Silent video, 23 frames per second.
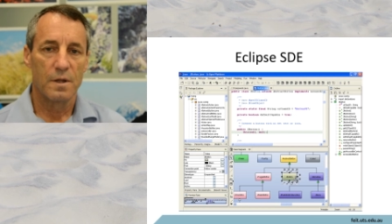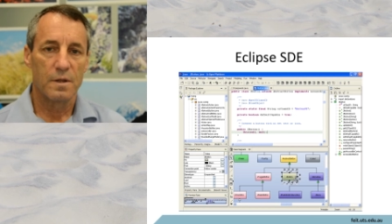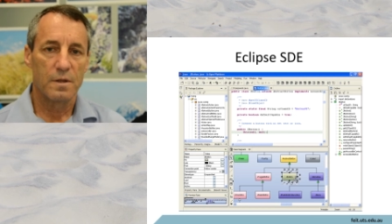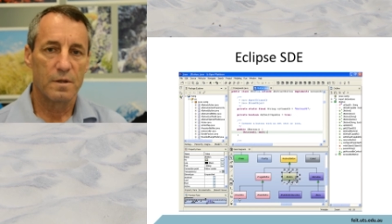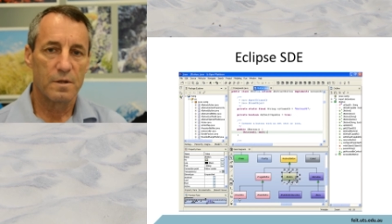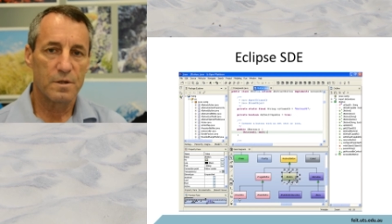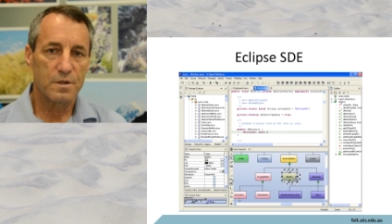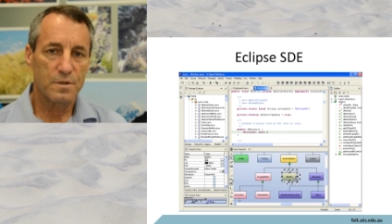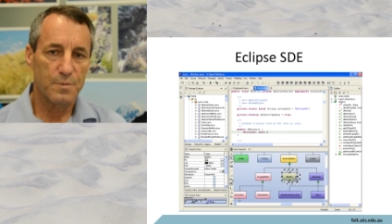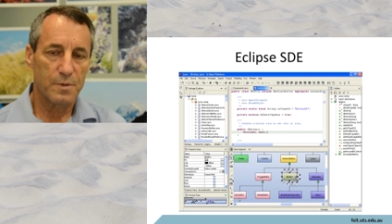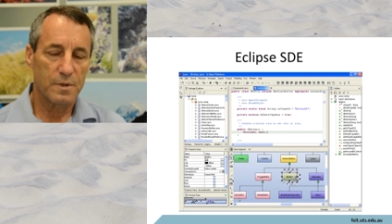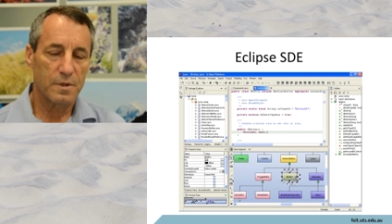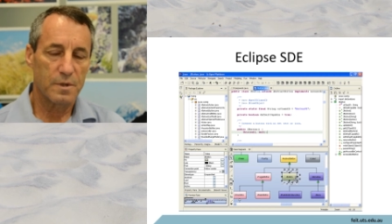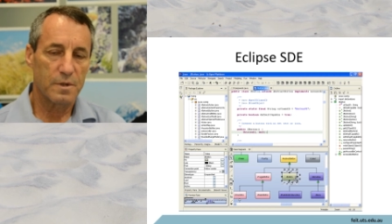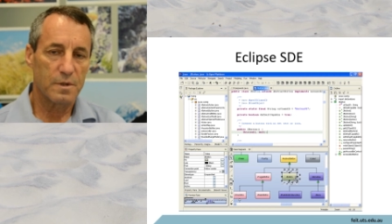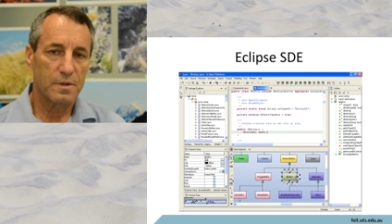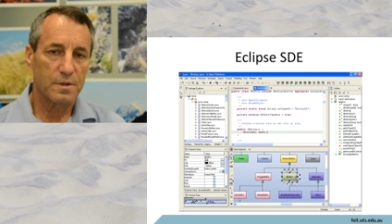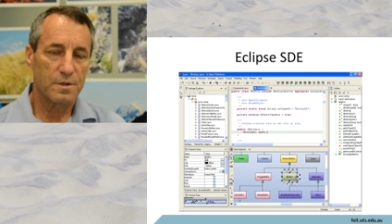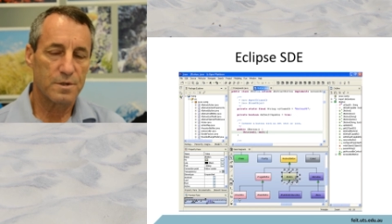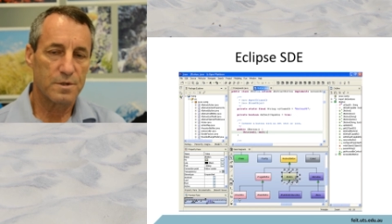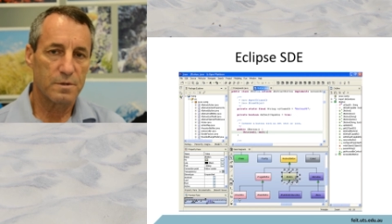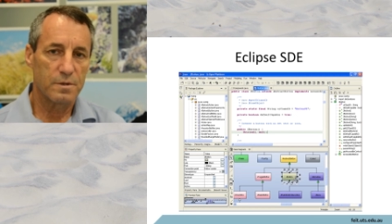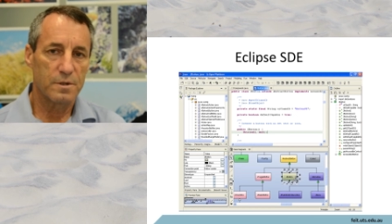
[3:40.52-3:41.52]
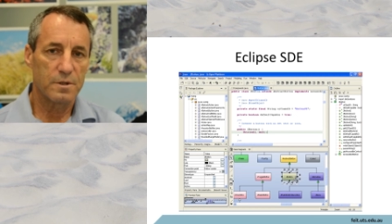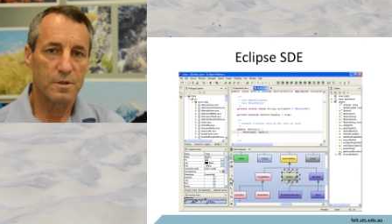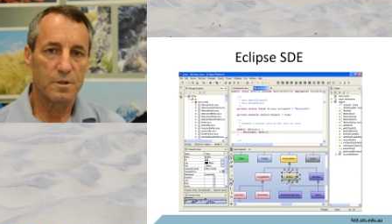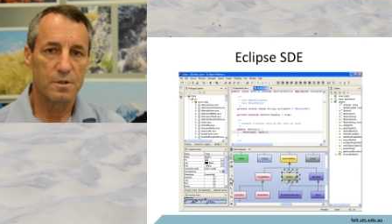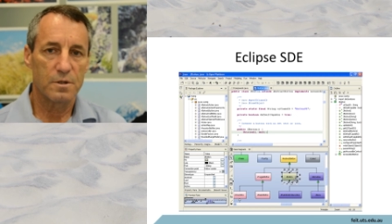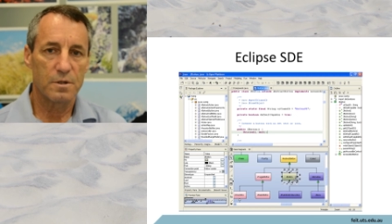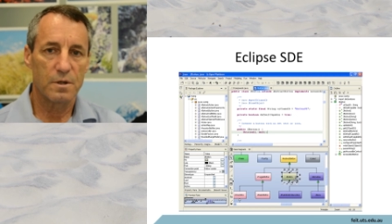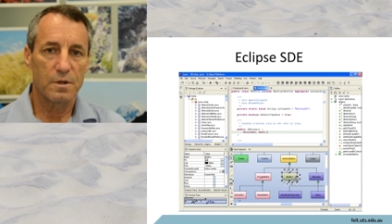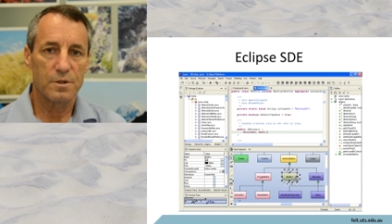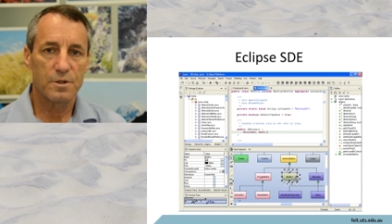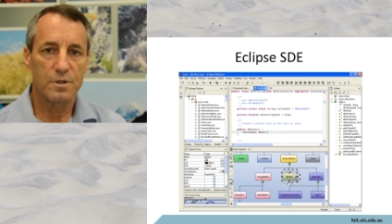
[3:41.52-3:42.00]
This particular
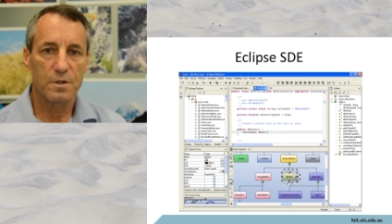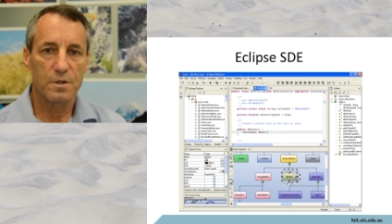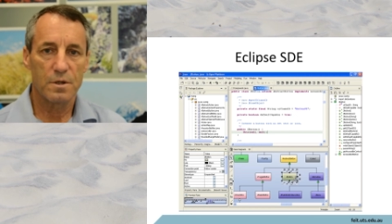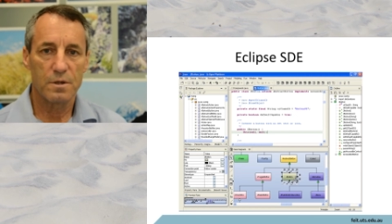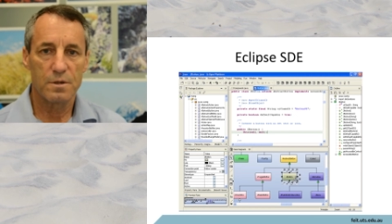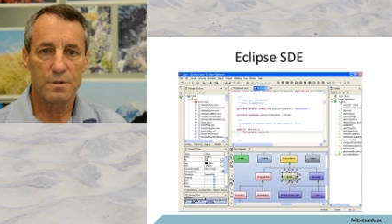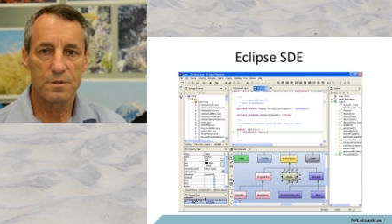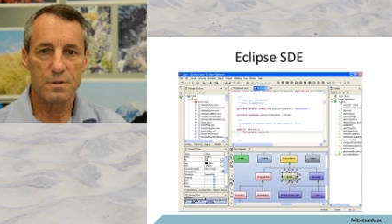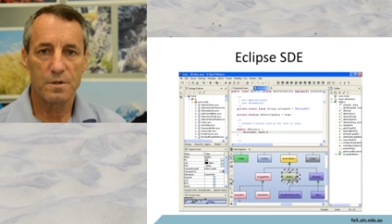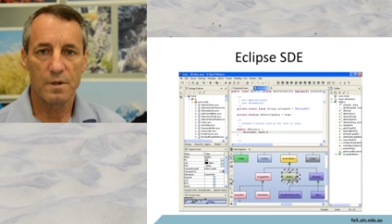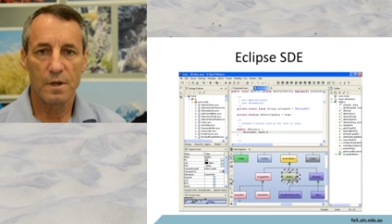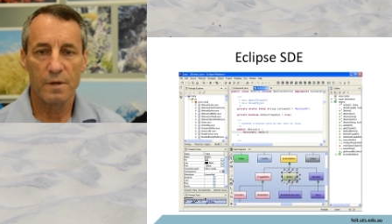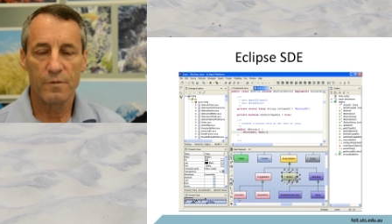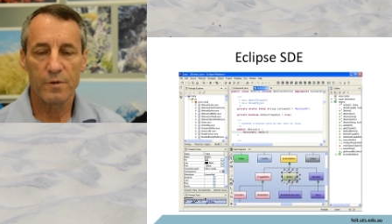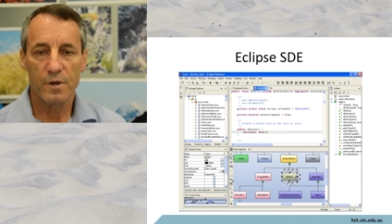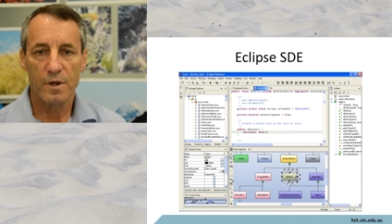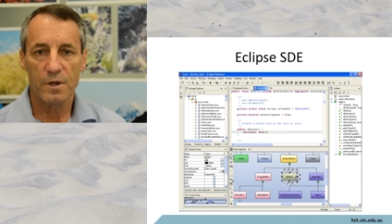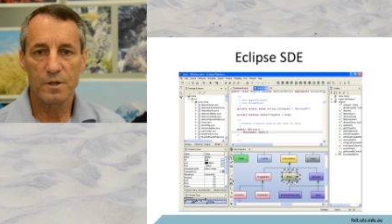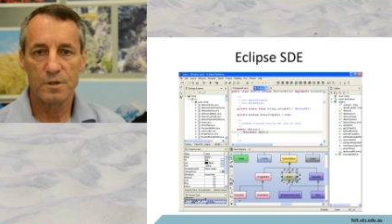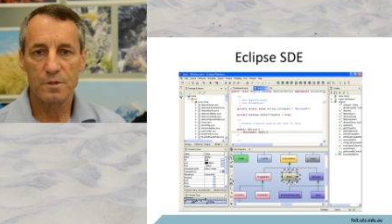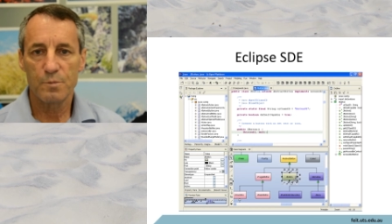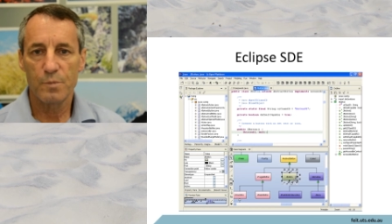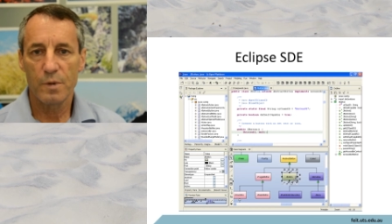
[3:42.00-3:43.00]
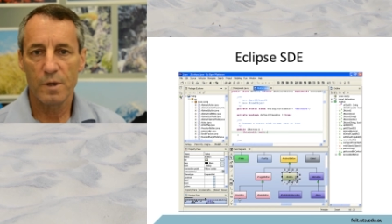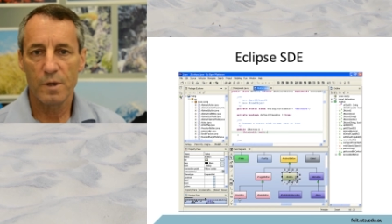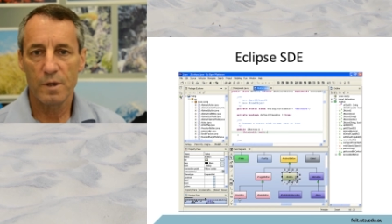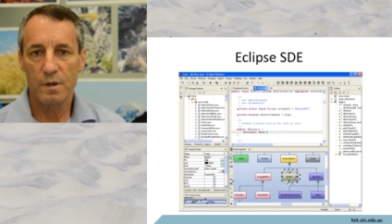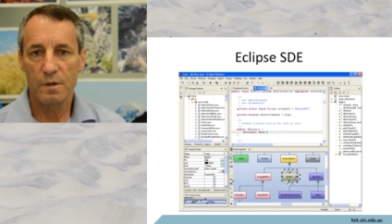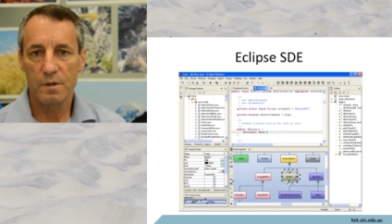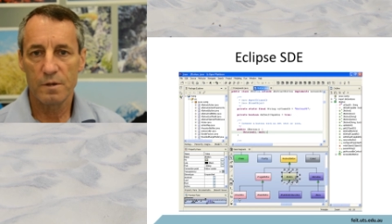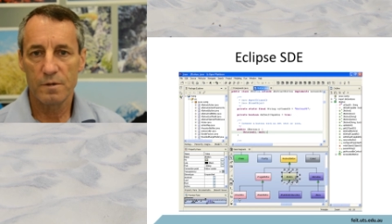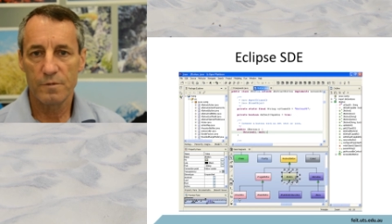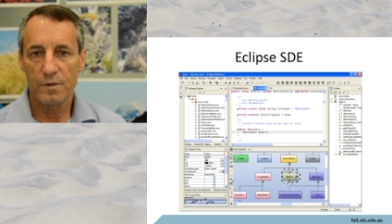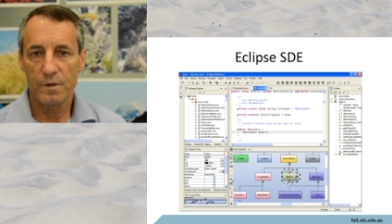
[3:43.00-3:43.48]
screenshot shows the navigation
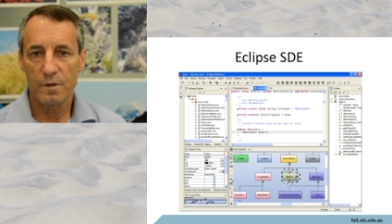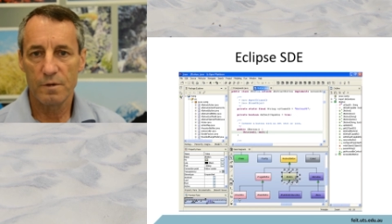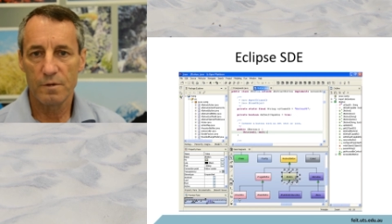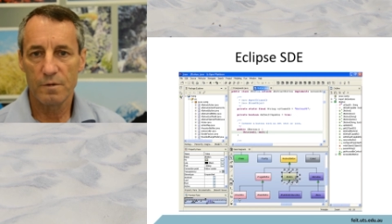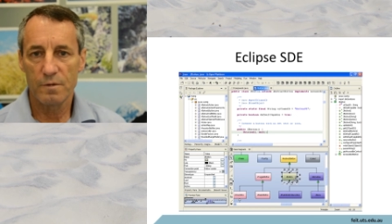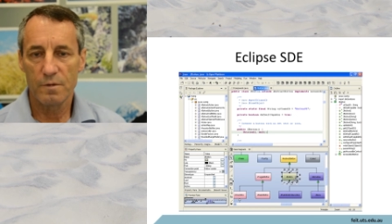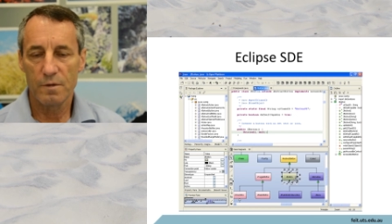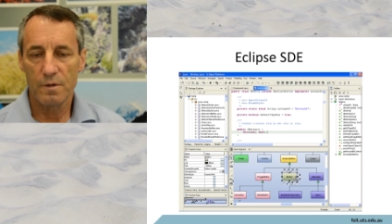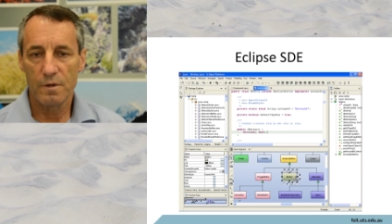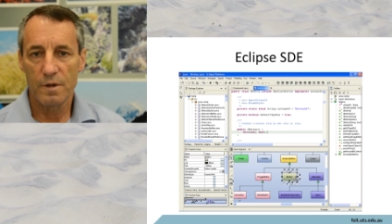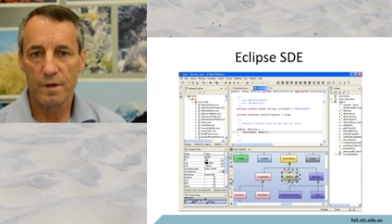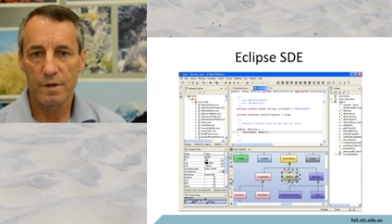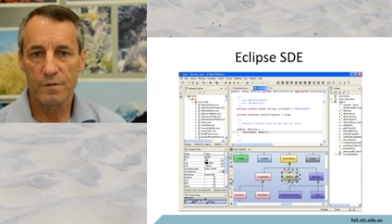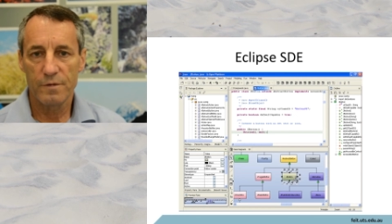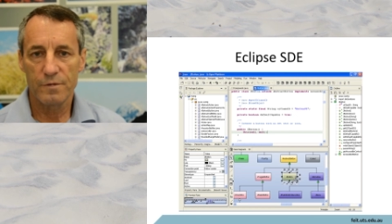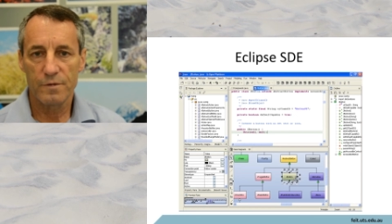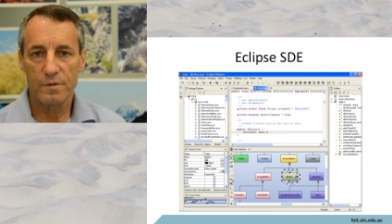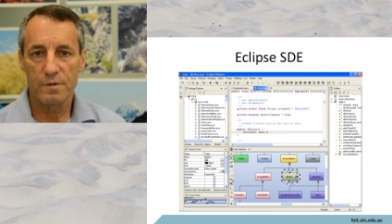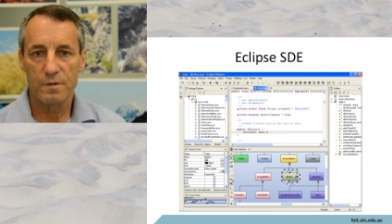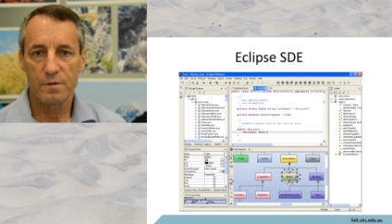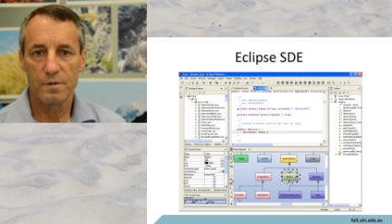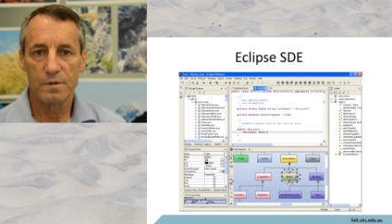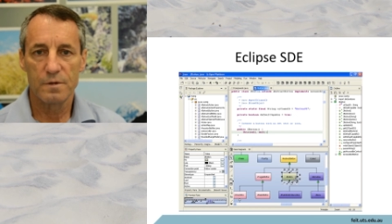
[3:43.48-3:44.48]
pane over there on the left,